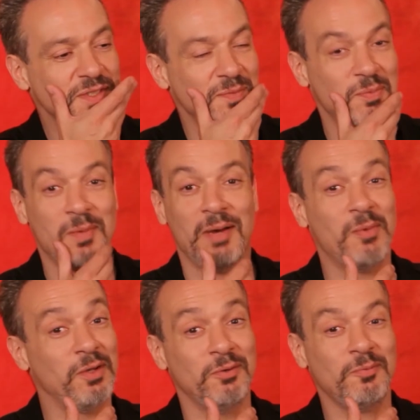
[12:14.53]
I said, my,
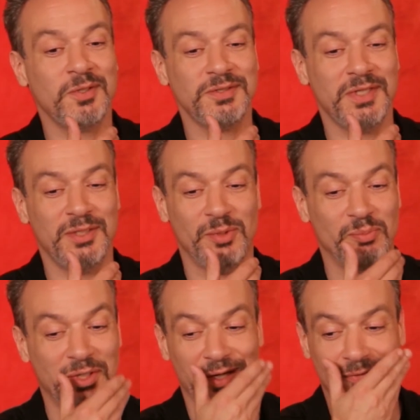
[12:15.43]
my own worst
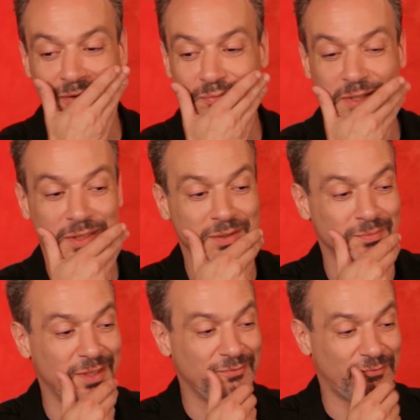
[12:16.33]
enemy, but after me is
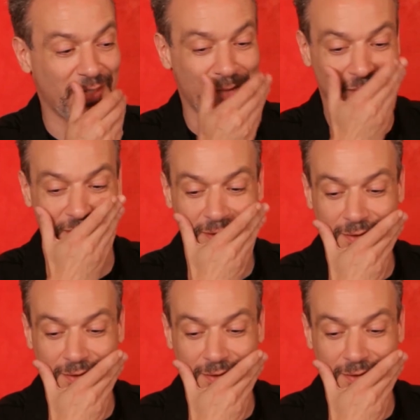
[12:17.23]
my family.